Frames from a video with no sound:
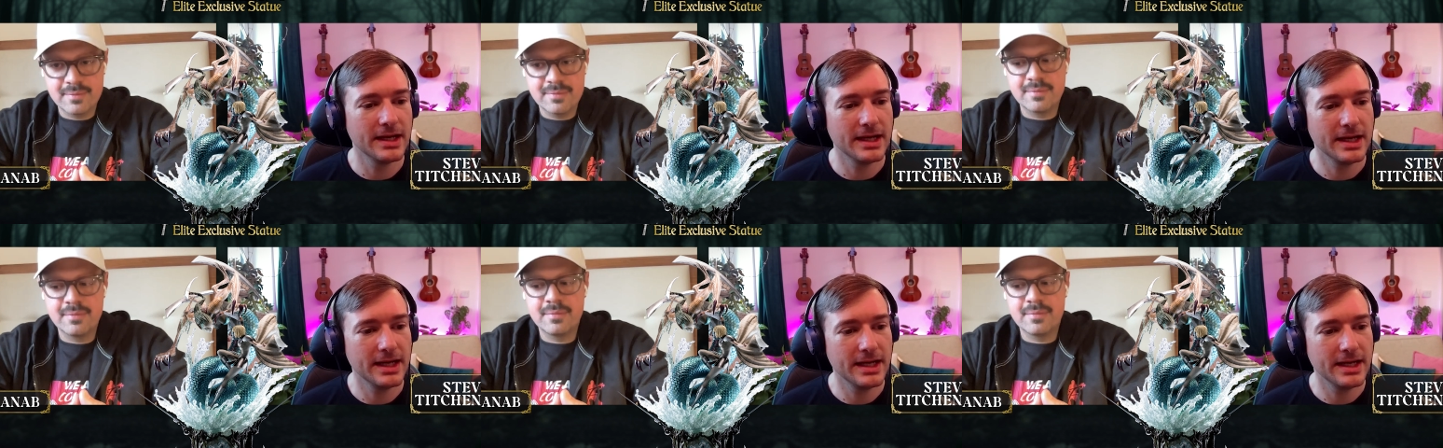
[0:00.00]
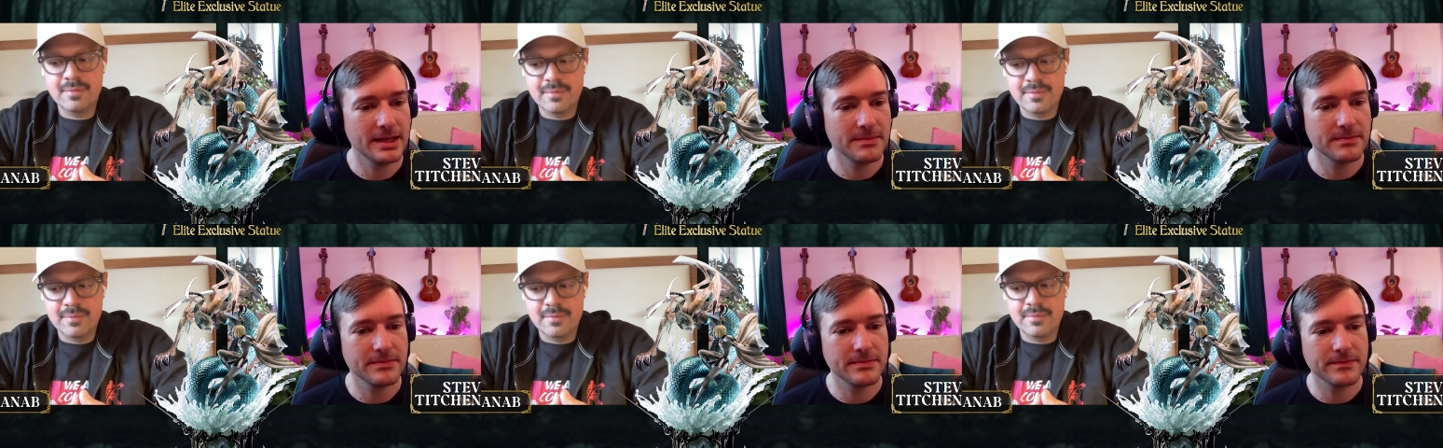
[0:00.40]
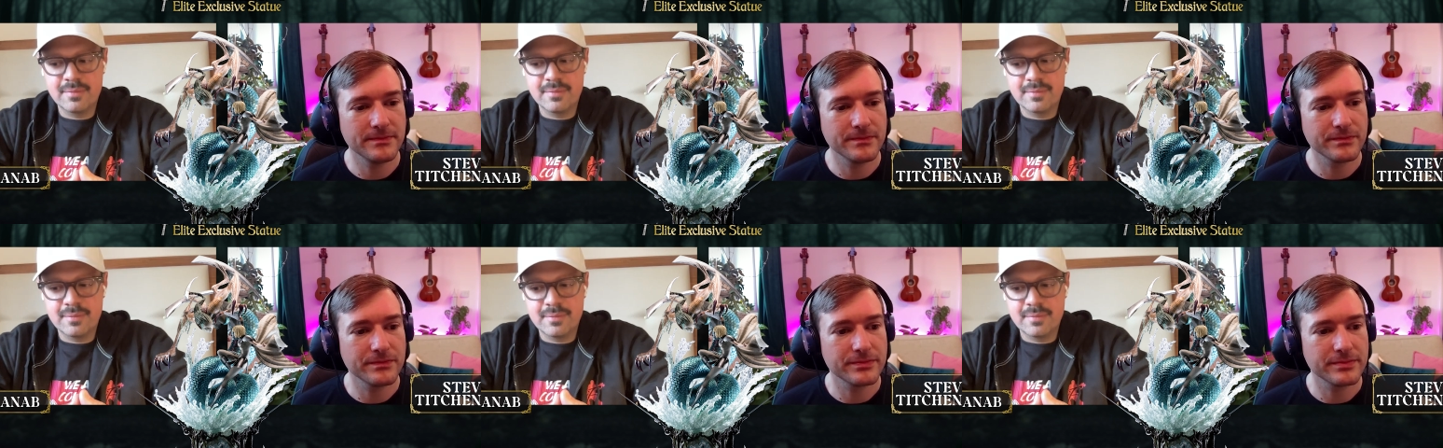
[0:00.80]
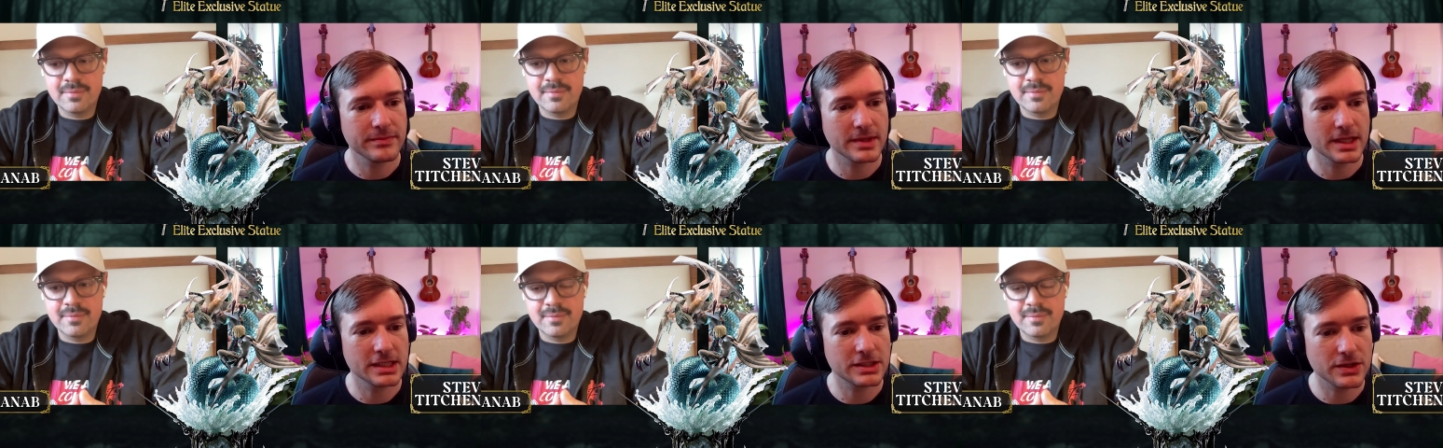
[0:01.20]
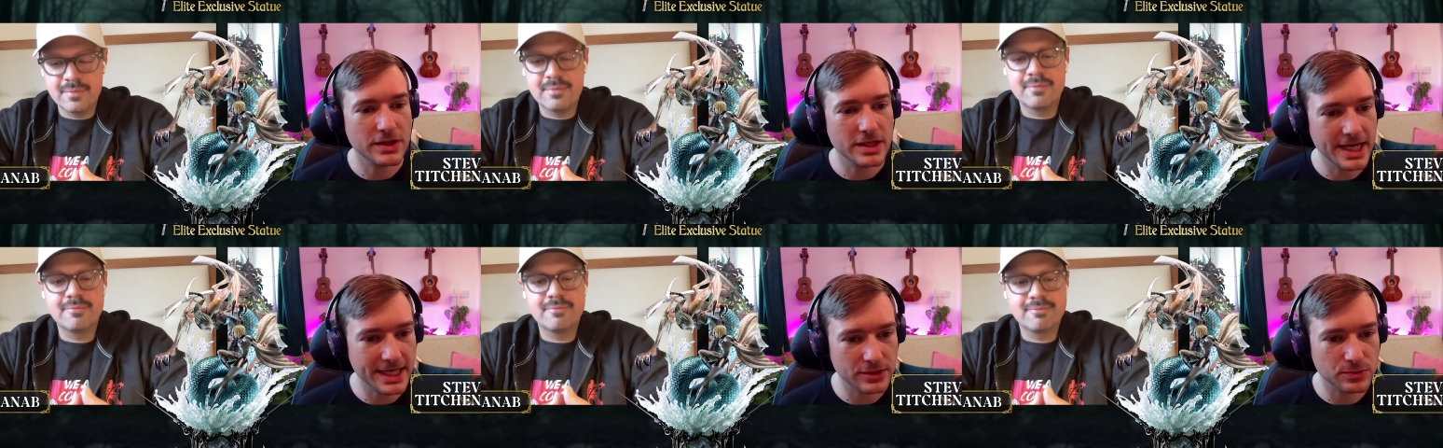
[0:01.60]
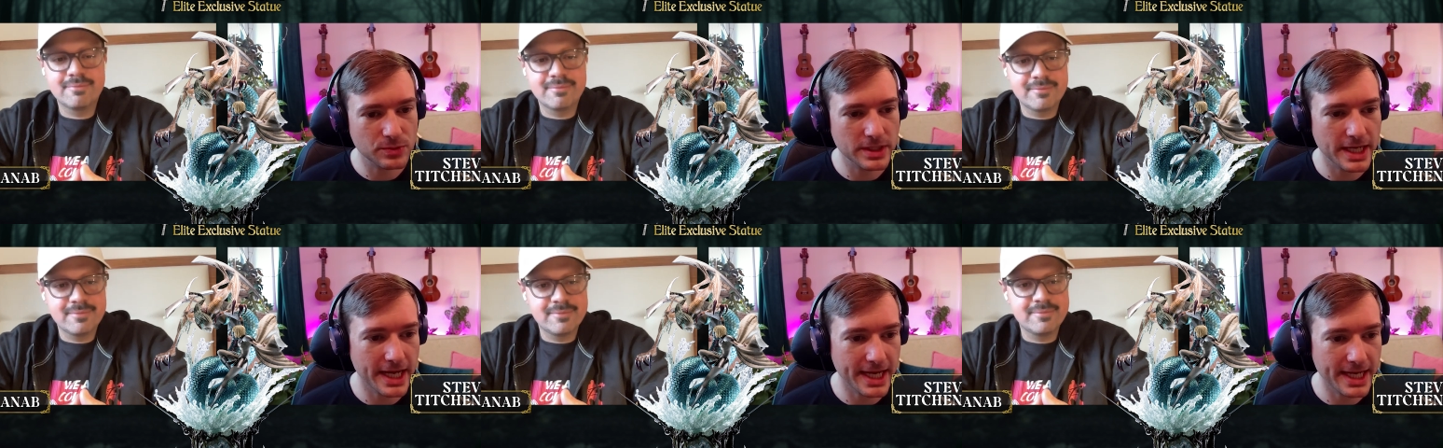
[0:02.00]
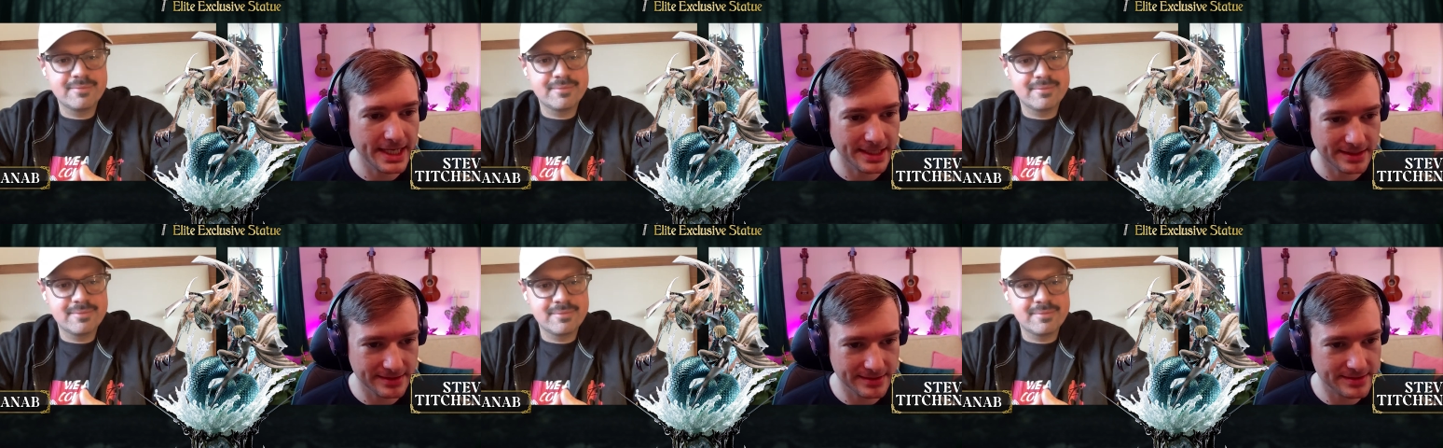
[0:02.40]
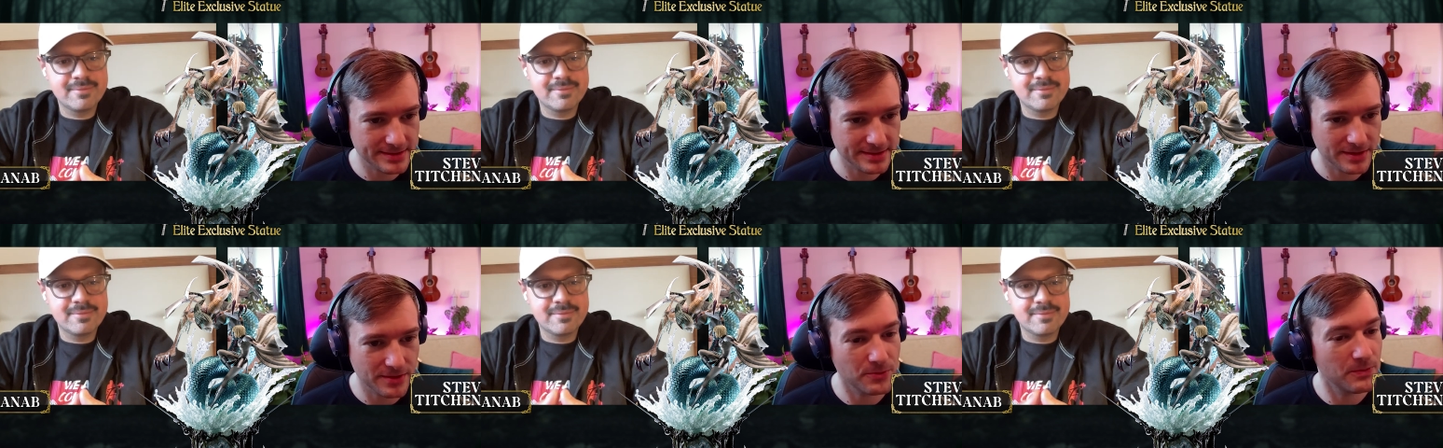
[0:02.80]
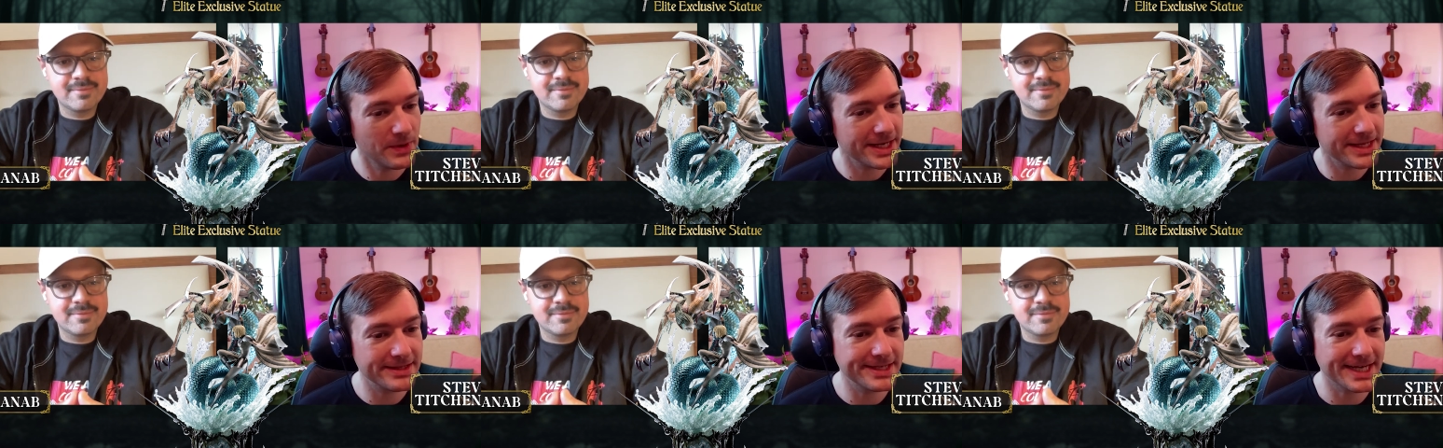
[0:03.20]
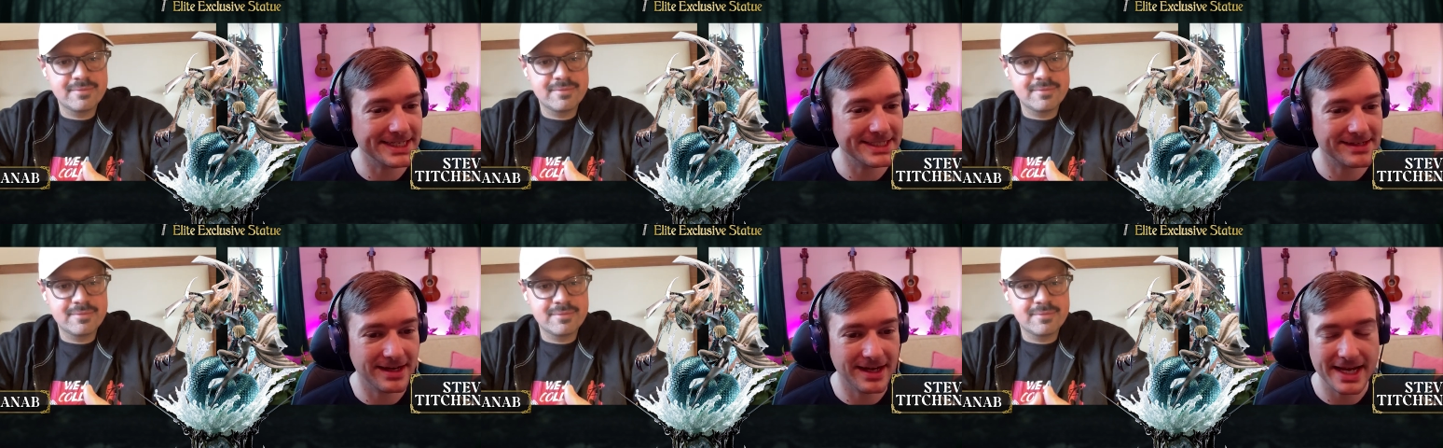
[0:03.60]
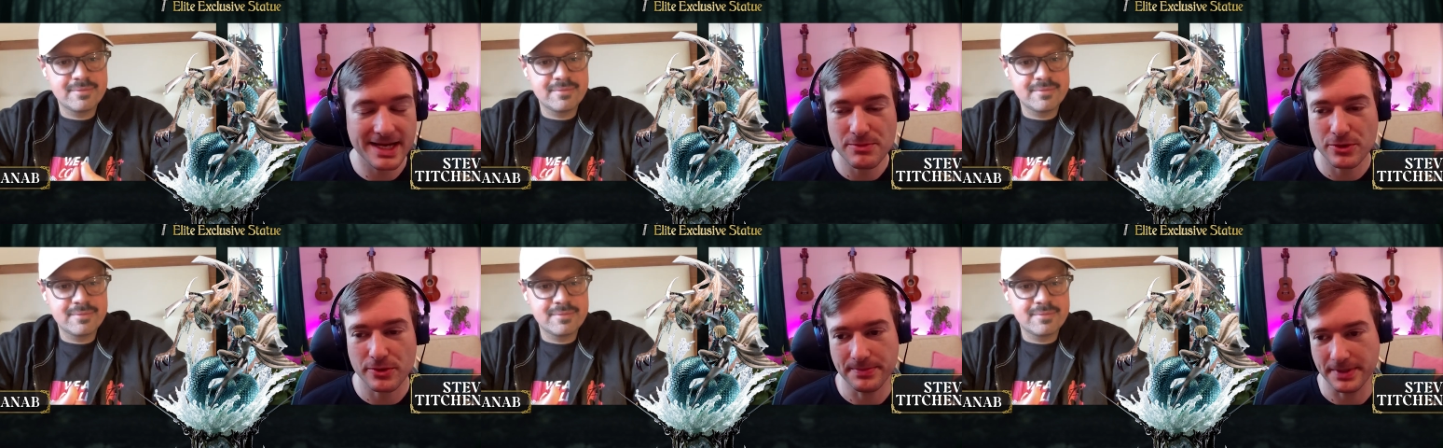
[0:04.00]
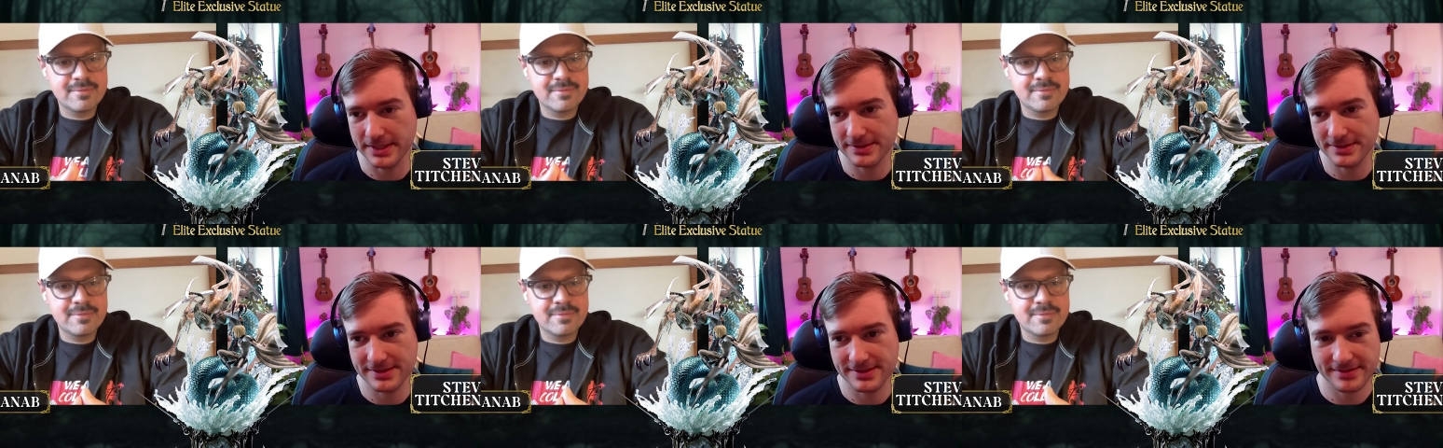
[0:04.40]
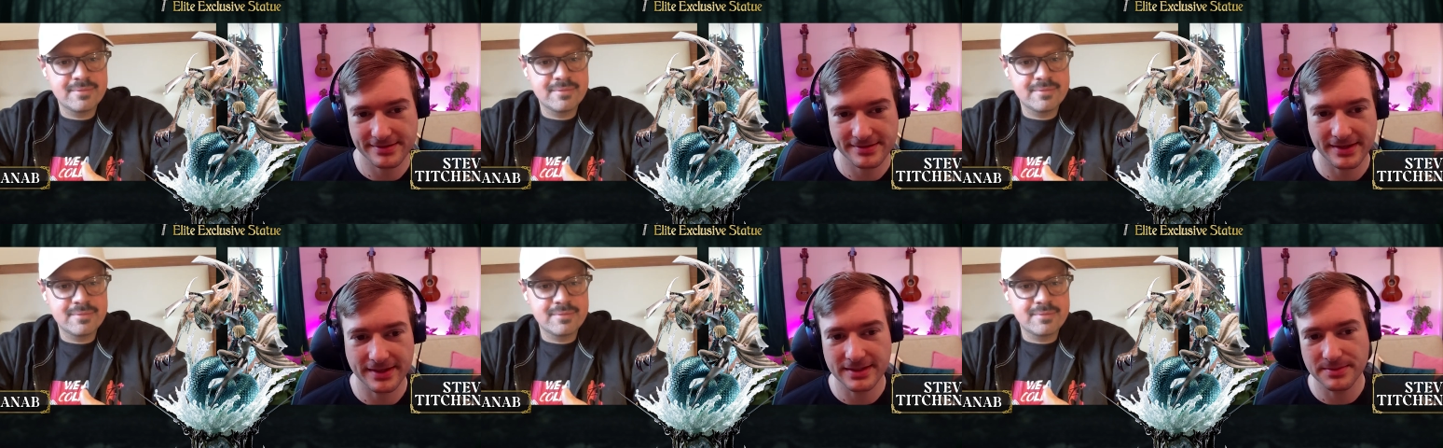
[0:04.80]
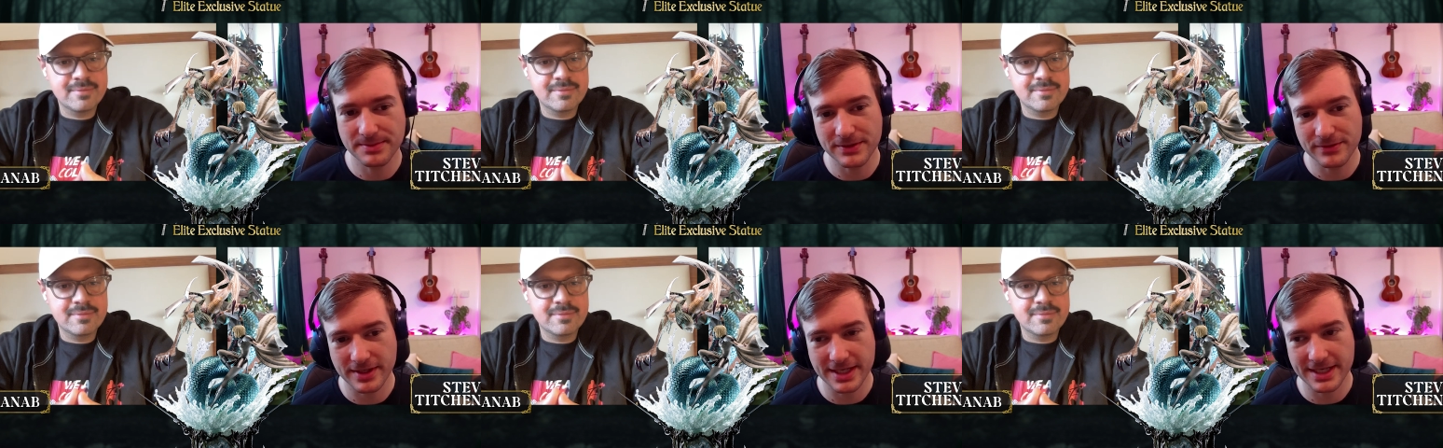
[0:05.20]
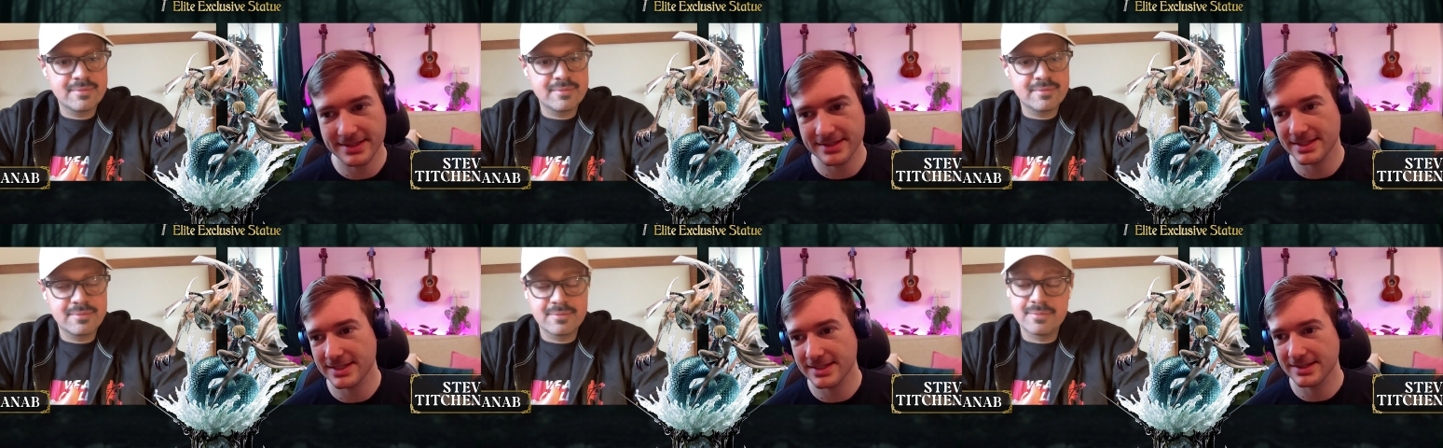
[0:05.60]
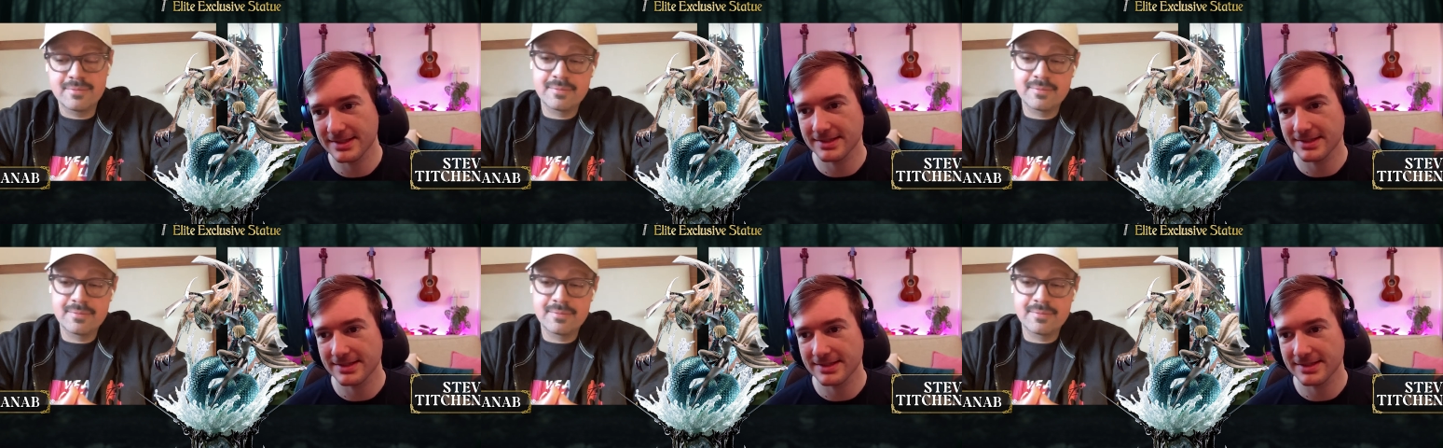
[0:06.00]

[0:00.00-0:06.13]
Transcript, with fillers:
Speaker 1: Um, so the next one is when are the next Claymore busts going to be released?